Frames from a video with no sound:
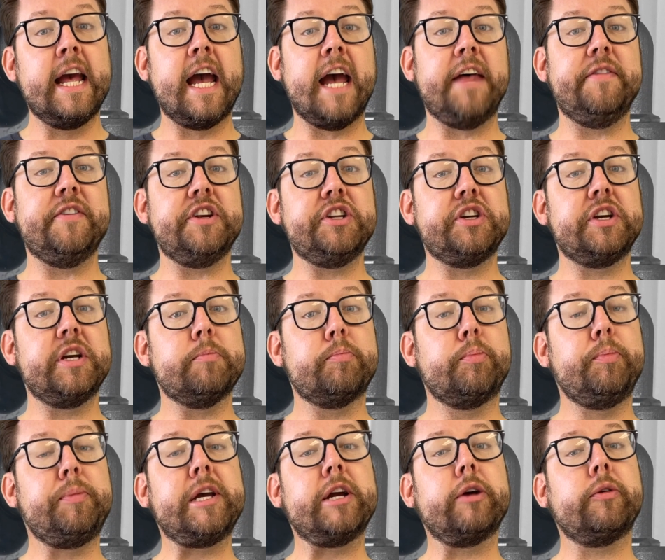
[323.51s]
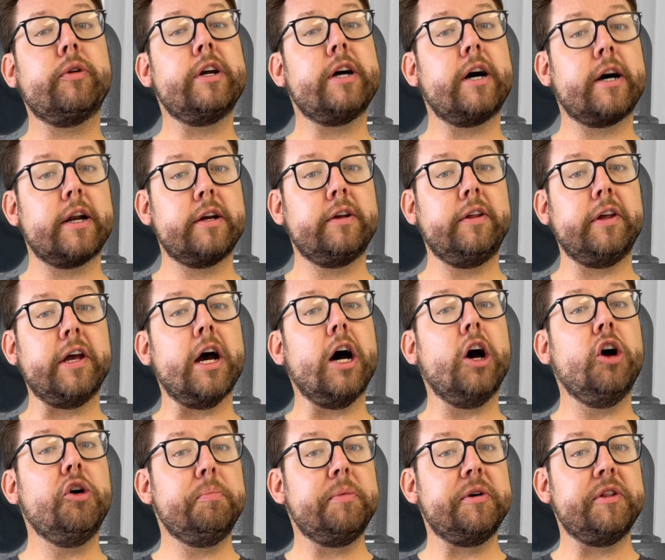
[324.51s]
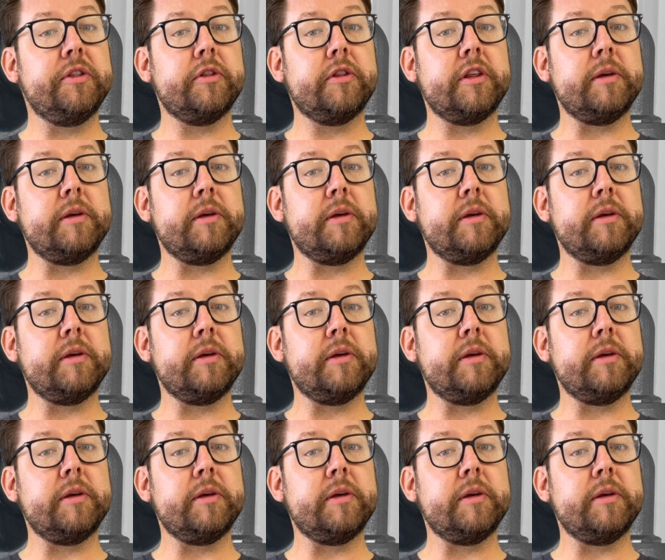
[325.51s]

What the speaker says: and then you can periodically open